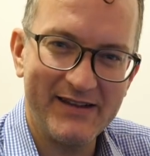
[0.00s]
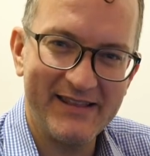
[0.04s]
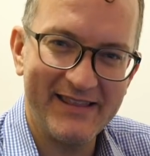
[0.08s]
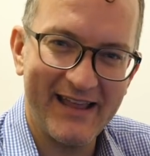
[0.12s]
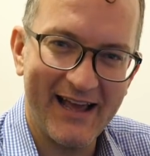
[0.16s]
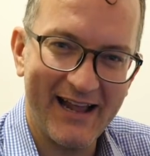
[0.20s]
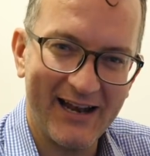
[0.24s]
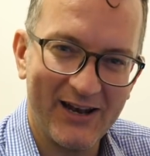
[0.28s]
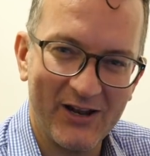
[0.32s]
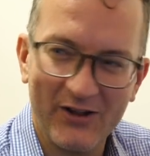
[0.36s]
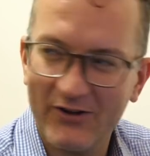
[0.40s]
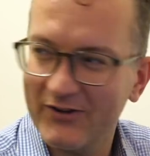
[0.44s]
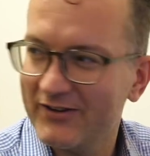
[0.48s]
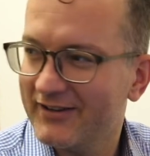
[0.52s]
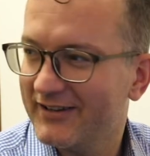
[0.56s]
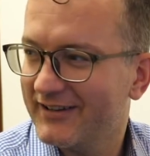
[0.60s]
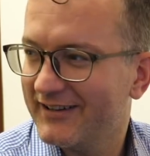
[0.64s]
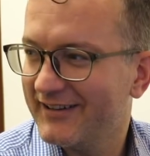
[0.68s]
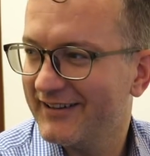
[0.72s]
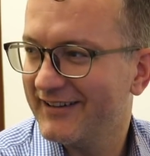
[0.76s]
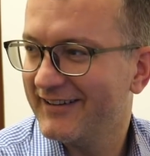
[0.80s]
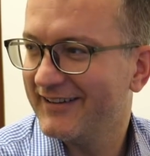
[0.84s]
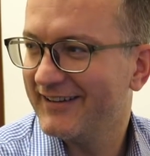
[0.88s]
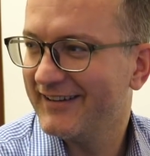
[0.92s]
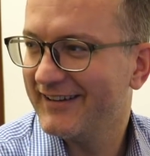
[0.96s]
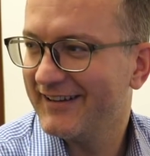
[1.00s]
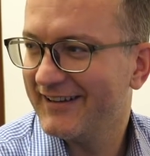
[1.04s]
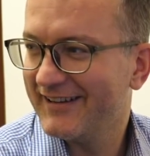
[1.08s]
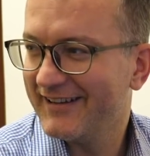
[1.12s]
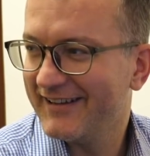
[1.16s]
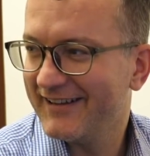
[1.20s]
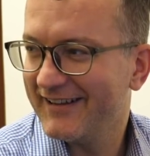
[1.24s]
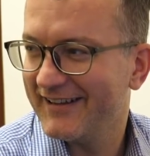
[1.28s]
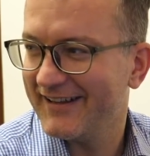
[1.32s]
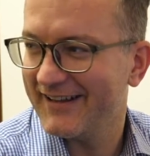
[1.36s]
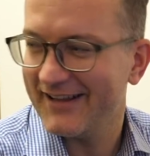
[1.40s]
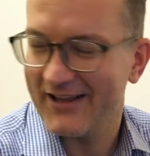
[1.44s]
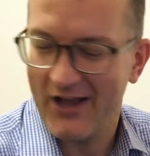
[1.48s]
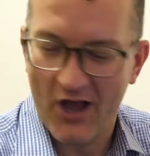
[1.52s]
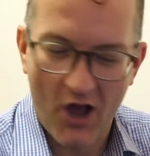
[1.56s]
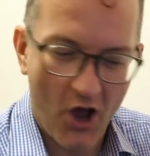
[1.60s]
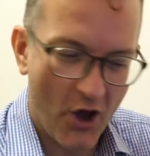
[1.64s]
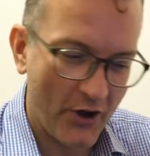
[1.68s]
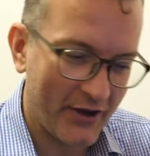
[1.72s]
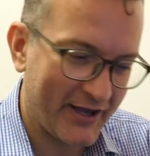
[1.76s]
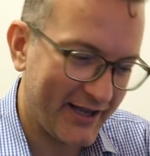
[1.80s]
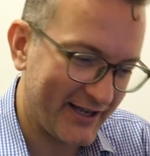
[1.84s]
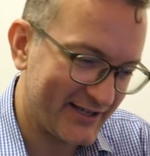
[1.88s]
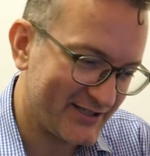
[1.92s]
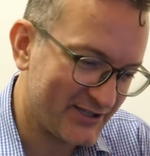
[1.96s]
been that long.
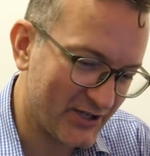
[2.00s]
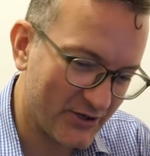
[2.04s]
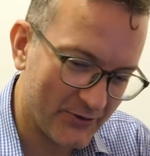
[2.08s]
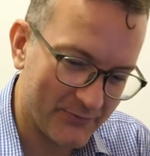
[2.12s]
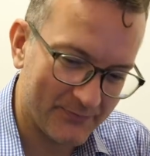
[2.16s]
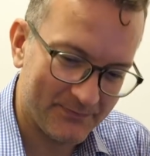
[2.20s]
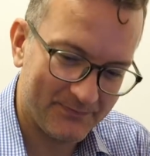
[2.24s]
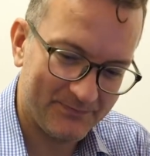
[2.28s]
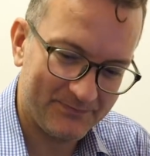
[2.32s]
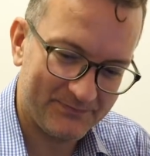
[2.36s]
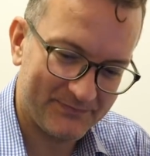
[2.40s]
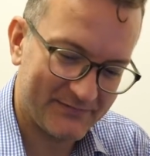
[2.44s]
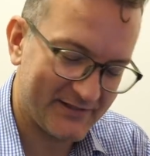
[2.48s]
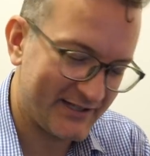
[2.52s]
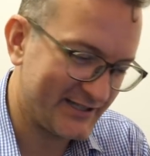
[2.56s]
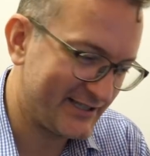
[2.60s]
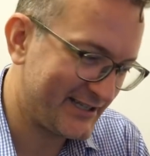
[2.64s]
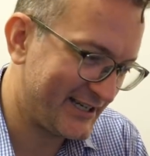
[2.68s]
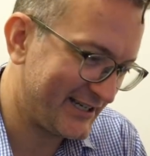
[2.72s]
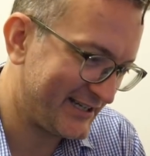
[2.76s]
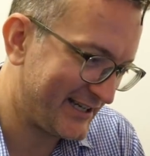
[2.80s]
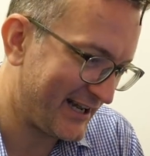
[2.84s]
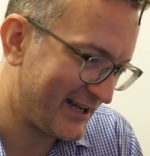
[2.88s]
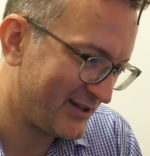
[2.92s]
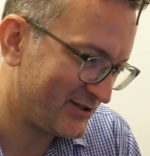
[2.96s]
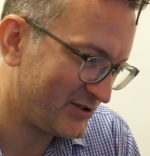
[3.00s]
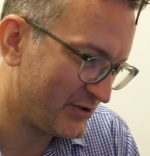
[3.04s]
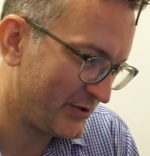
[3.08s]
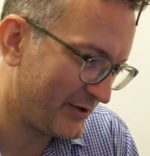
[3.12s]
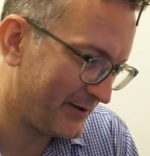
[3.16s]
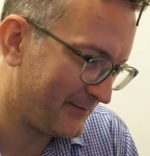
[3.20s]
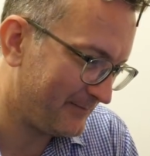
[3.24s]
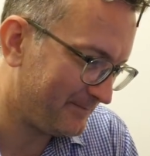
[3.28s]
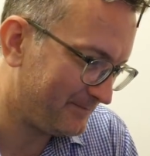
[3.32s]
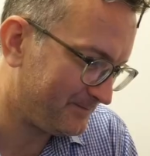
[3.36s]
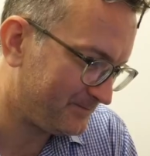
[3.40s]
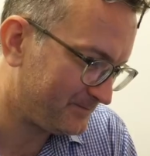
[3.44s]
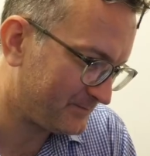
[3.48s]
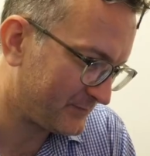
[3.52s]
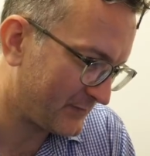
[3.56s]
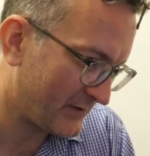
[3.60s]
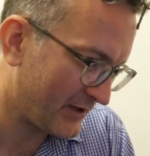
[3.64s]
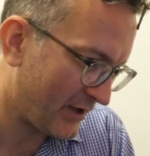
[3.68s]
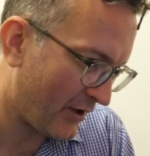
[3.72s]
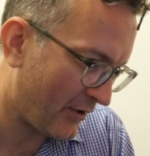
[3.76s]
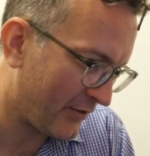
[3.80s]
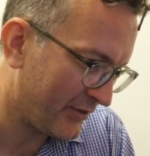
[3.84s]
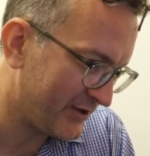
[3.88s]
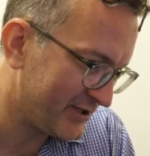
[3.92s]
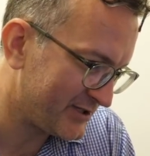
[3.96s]
Okay, so let's get down to it.
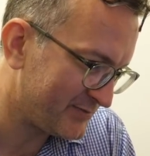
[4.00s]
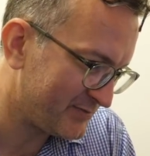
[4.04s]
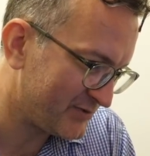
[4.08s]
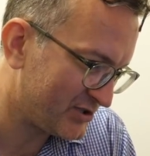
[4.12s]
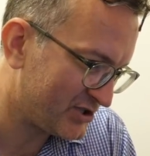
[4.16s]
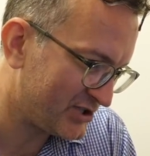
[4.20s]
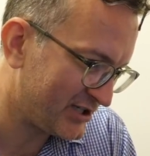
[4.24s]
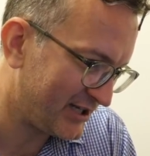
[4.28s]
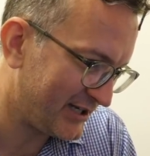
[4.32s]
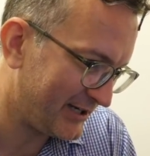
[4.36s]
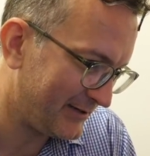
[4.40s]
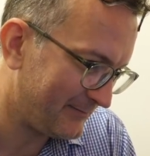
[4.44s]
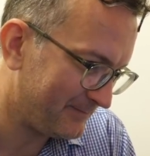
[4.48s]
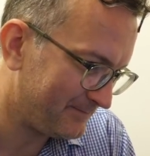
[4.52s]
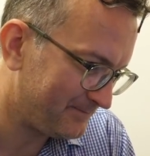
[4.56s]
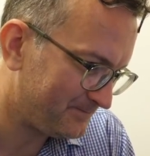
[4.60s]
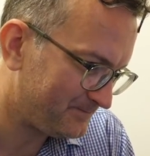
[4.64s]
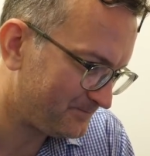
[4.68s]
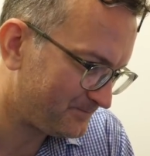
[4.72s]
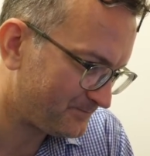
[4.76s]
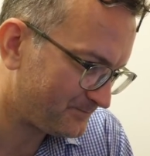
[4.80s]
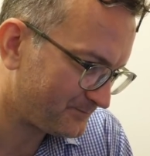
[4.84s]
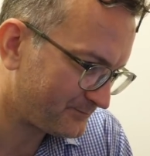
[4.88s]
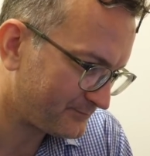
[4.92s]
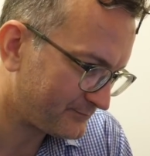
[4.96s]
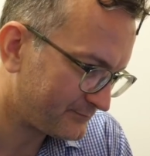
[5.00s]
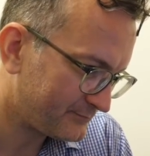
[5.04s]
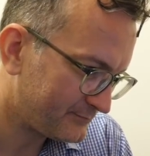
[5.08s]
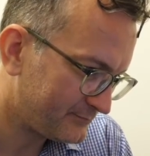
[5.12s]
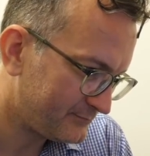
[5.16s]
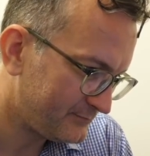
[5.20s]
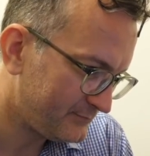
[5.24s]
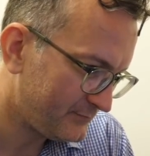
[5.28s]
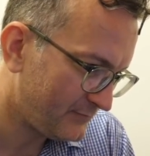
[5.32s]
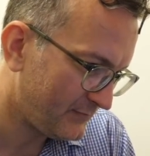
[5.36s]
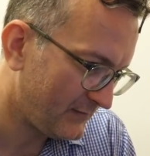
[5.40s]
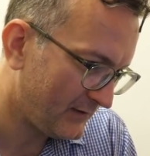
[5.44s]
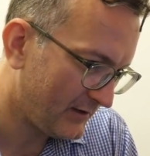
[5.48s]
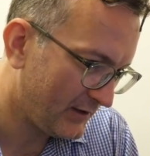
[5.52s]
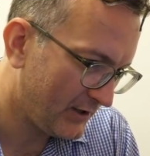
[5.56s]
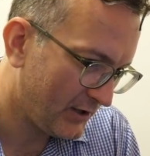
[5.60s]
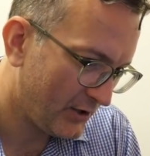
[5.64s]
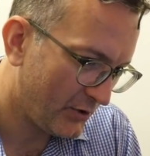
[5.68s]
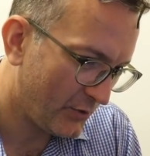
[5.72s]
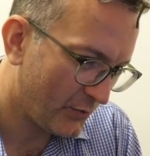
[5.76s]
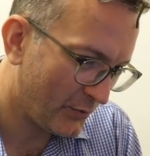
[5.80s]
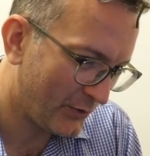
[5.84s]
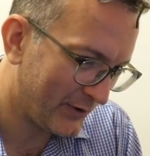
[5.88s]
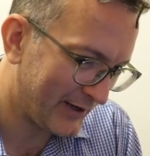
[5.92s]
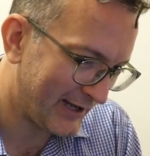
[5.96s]
On this machine,
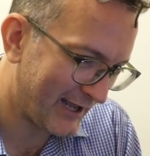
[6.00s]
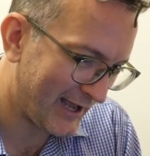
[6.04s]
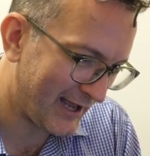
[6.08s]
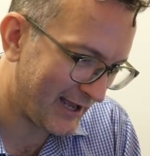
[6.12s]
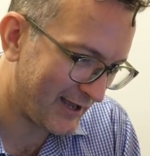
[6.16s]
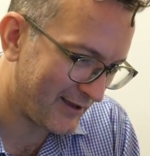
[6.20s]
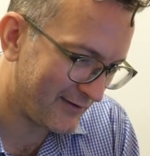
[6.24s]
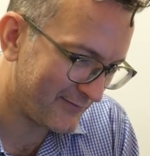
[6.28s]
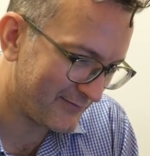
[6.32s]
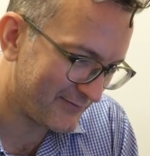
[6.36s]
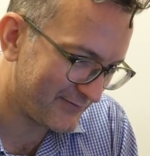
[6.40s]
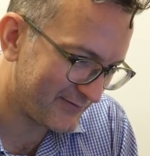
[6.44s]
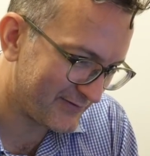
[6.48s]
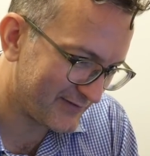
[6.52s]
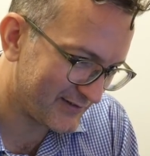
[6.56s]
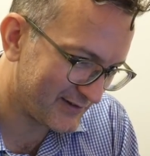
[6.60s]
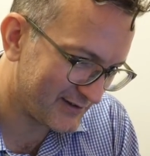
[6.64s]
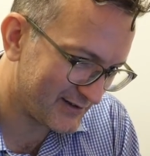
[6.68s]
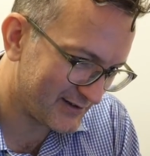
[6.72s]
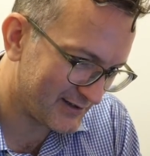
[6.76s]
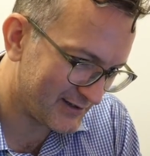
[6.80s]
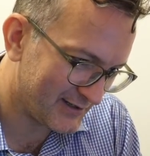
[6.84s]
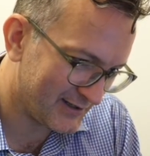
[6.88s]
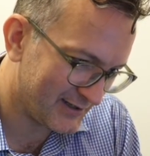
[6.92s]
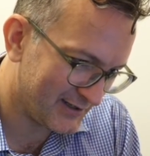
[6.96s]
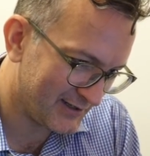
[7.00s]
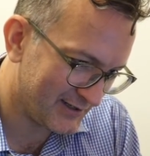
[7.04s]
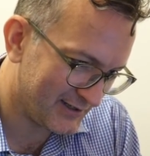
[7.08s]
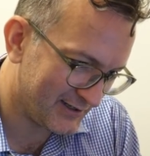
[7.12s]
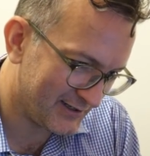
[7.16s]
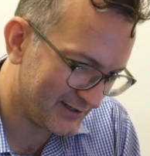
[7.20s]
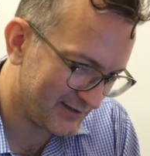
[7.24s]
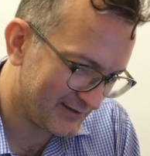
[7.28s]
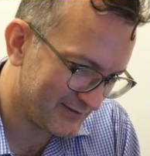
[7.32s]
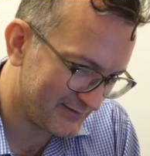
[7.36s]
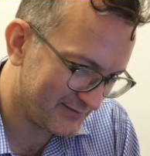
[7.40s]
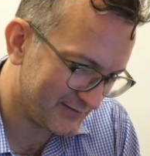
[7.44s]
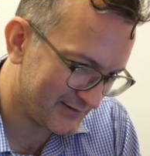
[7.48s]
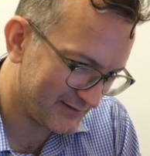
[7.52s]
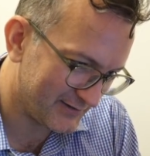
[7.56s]
we have a